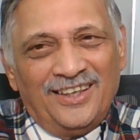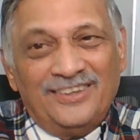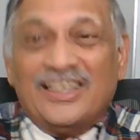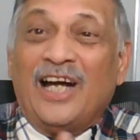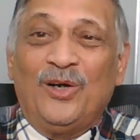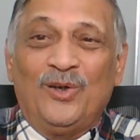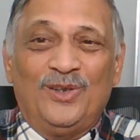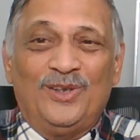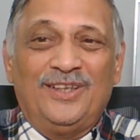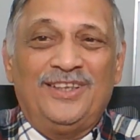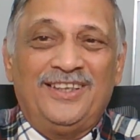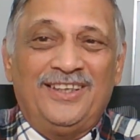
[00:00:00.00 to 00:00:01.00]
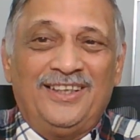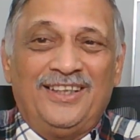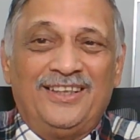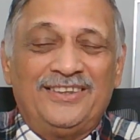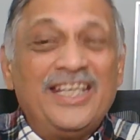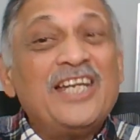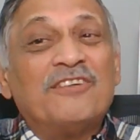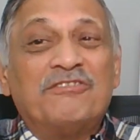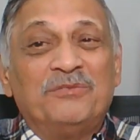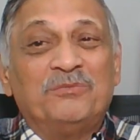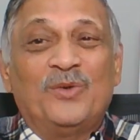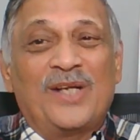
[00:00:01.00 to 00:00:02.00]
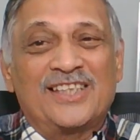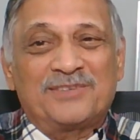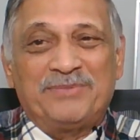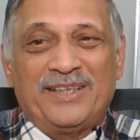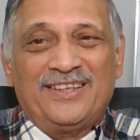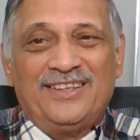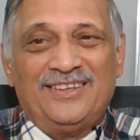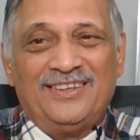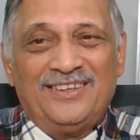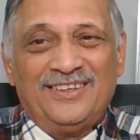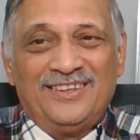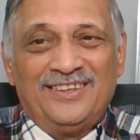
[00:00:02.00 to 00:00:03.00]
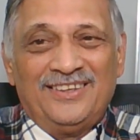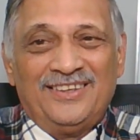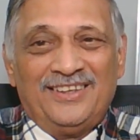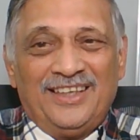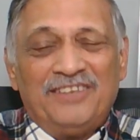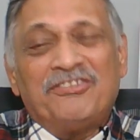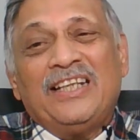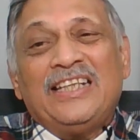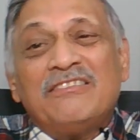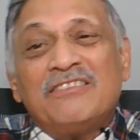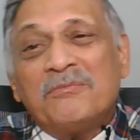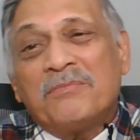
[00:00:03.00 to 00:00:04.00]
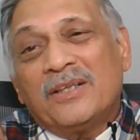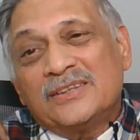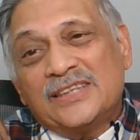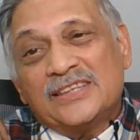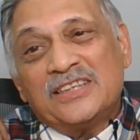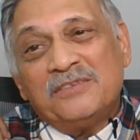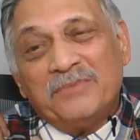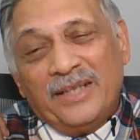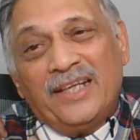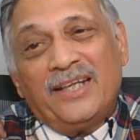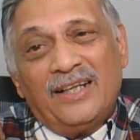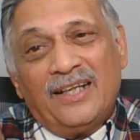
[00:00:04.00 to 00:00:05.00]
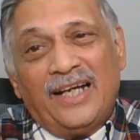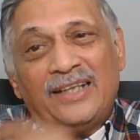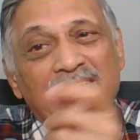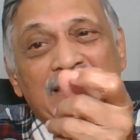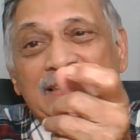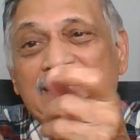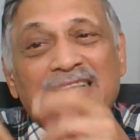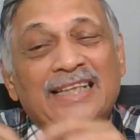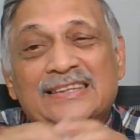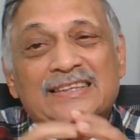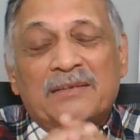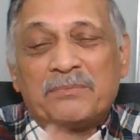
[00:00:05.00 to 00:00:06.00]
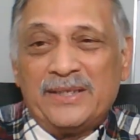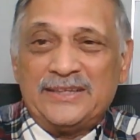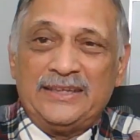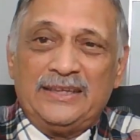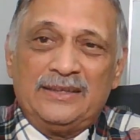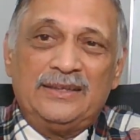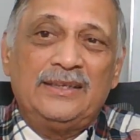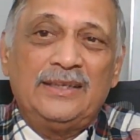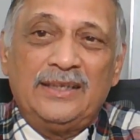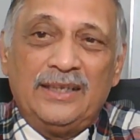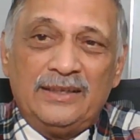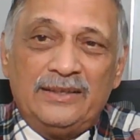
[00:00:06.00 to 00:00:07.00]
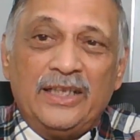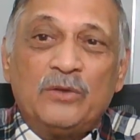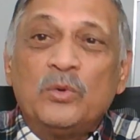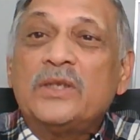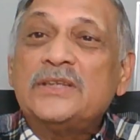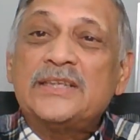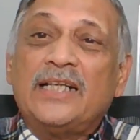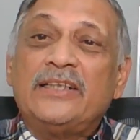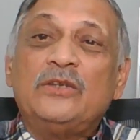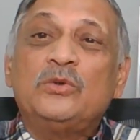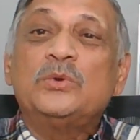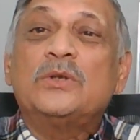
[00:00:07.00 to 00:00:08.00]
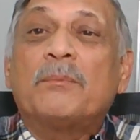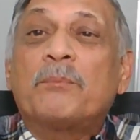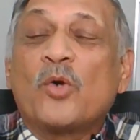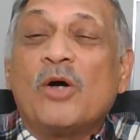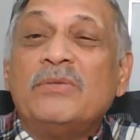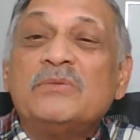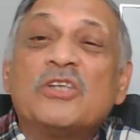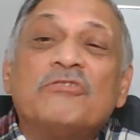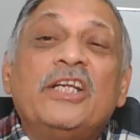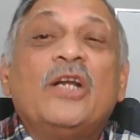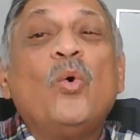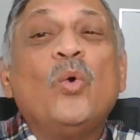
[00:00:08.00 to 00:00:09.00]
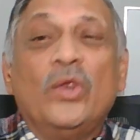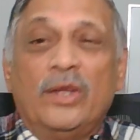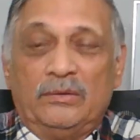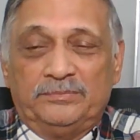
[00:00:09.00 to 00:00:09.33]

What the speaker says: Now, think of one more aspect. If I leave the system there and these cells are present, they could result into problems of their own.